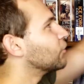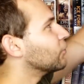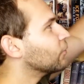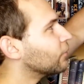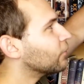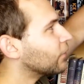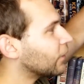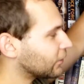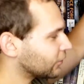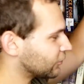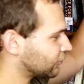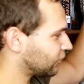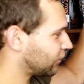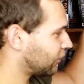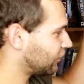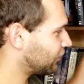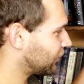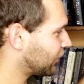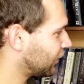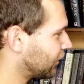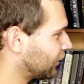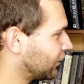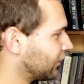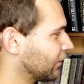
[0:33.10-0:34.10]
two extra up
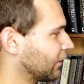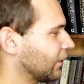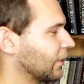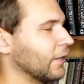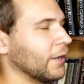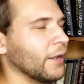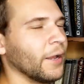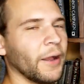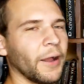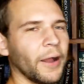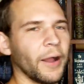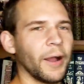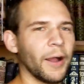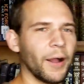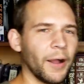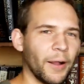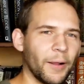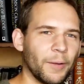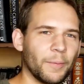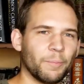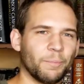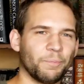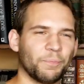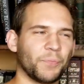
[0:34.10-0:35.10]
there.
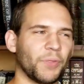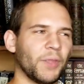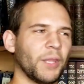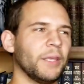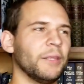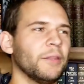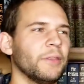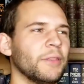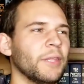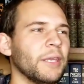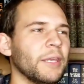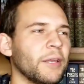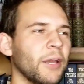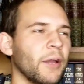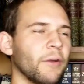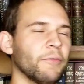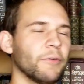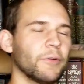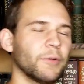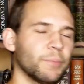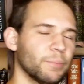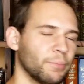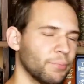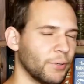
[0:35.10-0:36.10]
Um, they
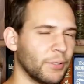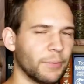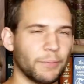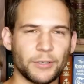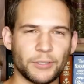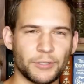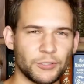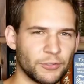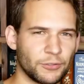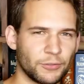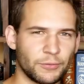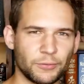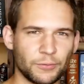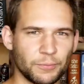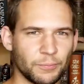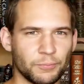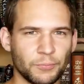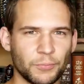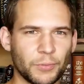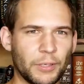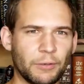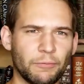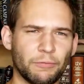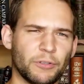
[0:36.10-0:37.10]
cover pretty much
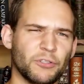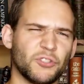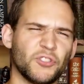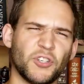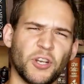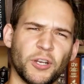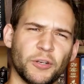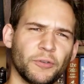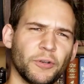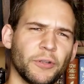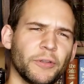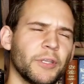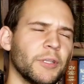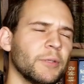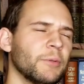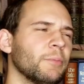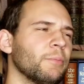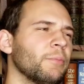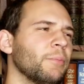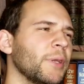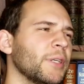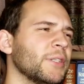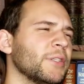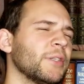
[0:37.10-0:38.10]
every genre. They
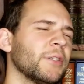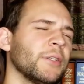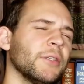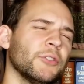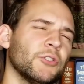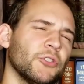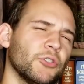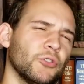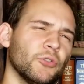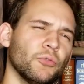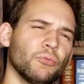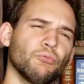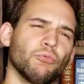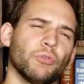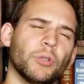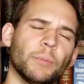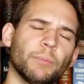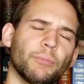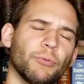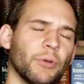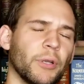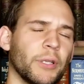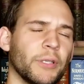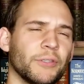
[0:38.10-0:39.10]
basically just do
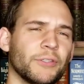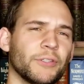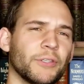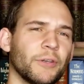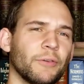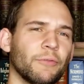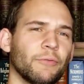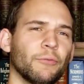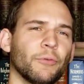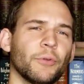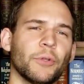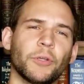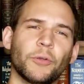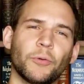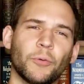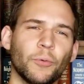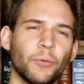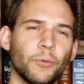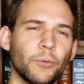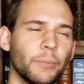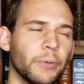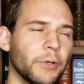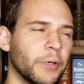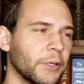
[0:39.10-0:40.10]
reprints of really
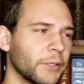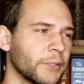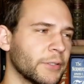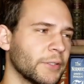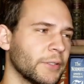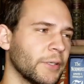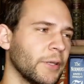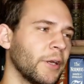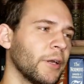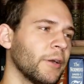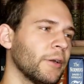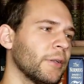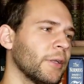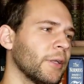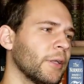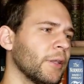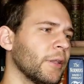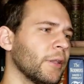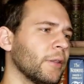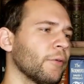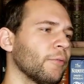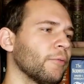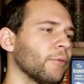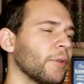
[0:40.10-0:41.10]
cool books, uh,
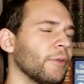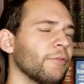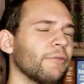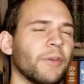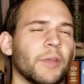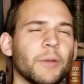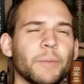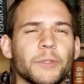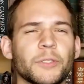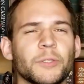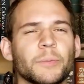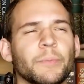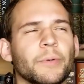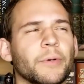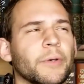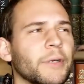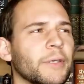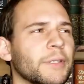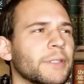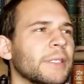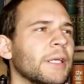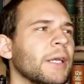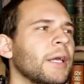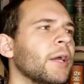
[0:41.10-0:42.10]
either really famous
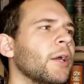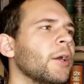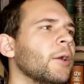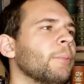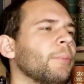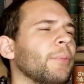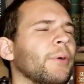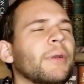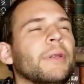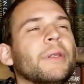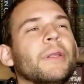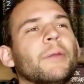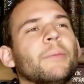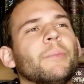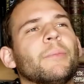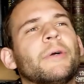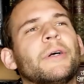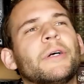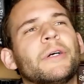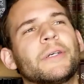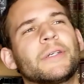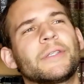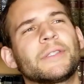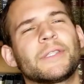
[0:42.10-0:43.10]
books, pertinent
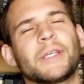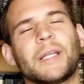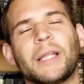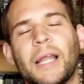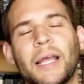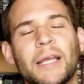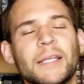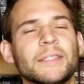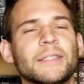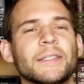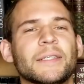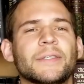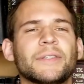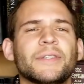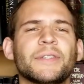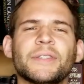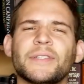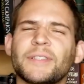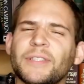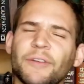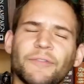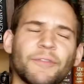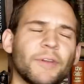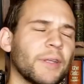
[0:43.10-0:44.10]
books, classics,
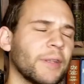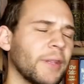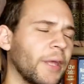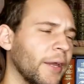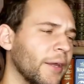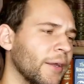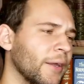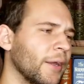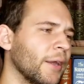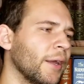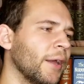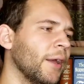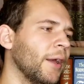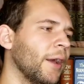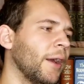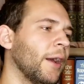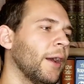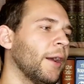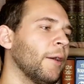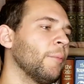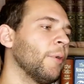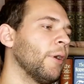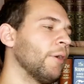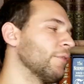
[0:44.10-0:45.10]
stuff like that.
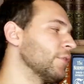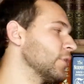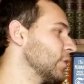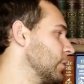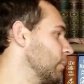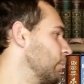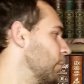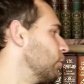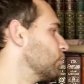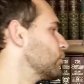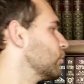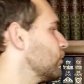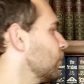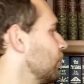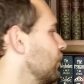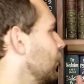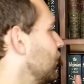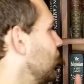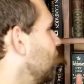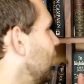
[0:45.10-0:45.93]
Um, obviously, most of my,